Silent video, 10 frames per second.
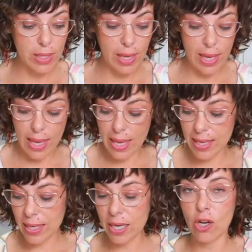
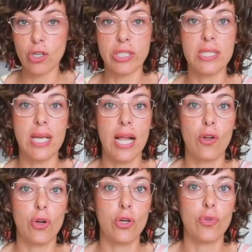Egg causes a
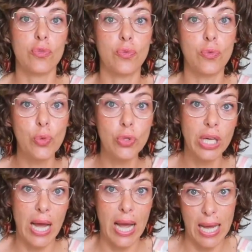lot of food
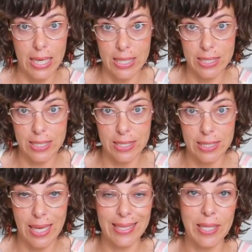allergies,
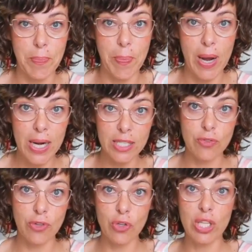and the part
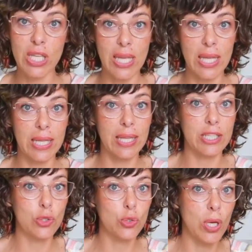from the egg that
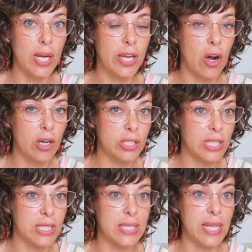usually
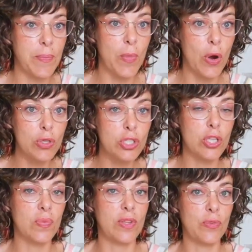causes the most
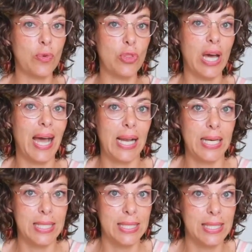of the food
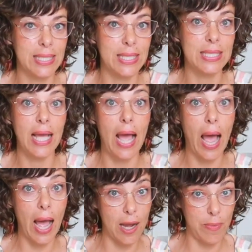allergies is
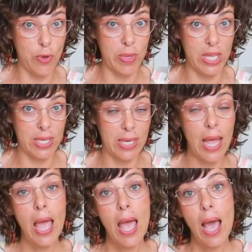albumin.
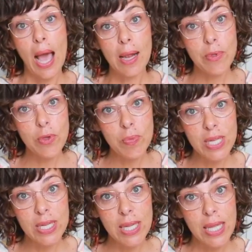
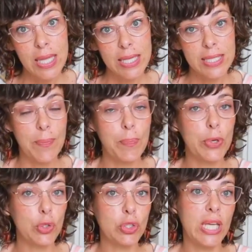Albumin is a
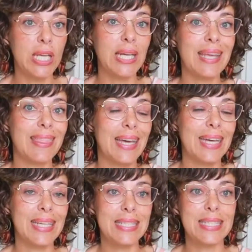protein that
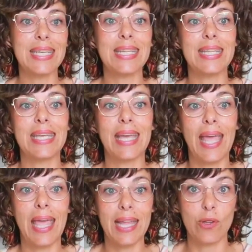is in the
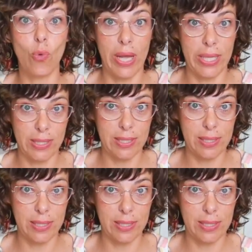egg whites,